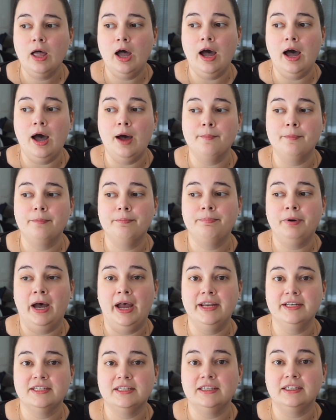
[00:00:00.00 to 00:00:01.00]
Um,
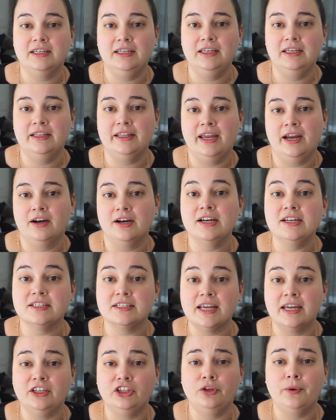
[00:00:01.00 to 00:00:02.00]
but the key there is
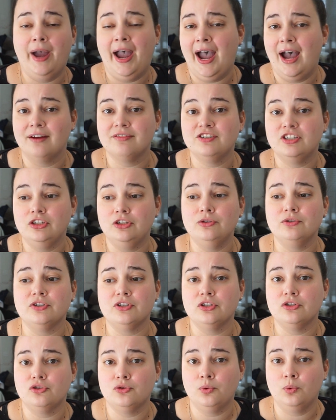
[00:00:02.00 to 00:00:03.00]
that you have to use
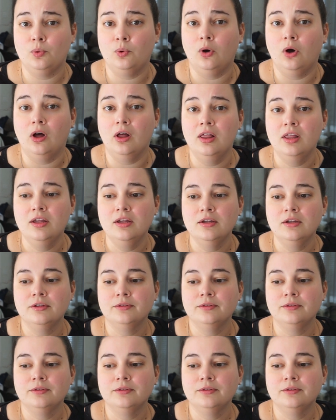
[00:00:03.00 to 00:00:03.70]
the tool,